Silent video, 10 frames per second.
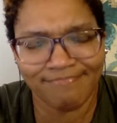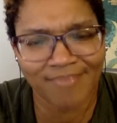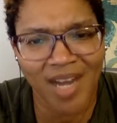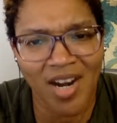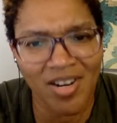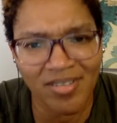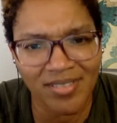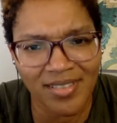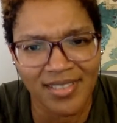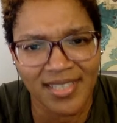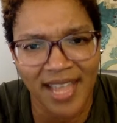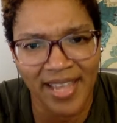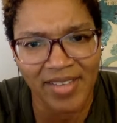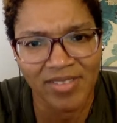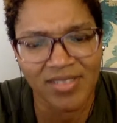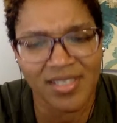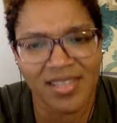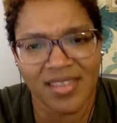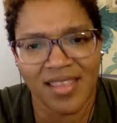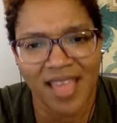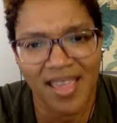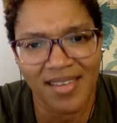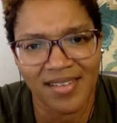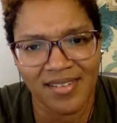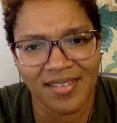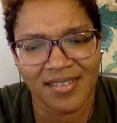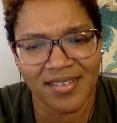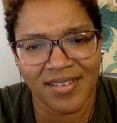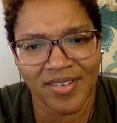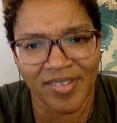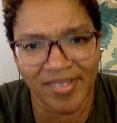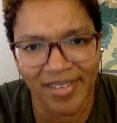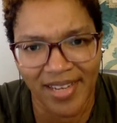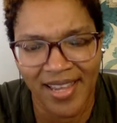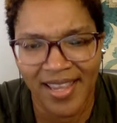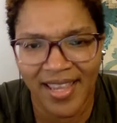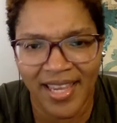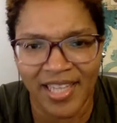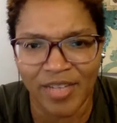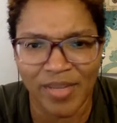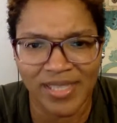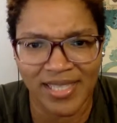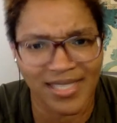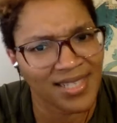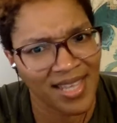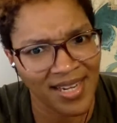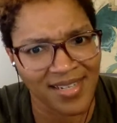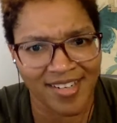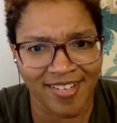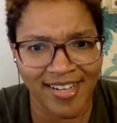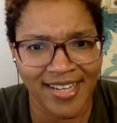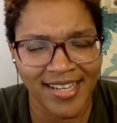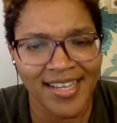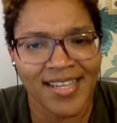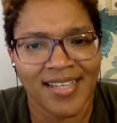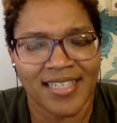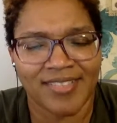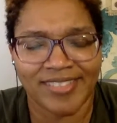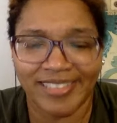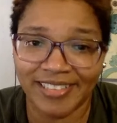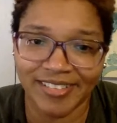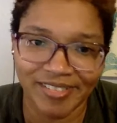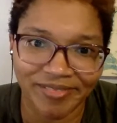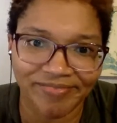hurt a child to that degree? And you may say, to that degree, well,